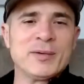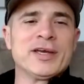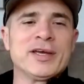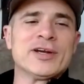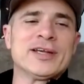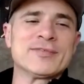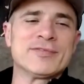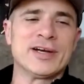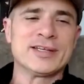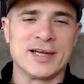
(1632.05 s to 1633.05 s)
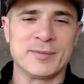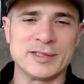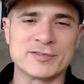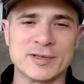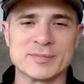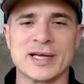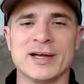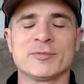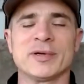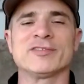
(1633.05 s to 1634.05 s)
So maybe we can create divine timing
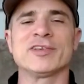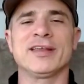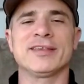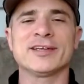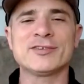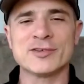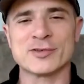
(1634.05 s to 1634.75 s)
sometimes by saying,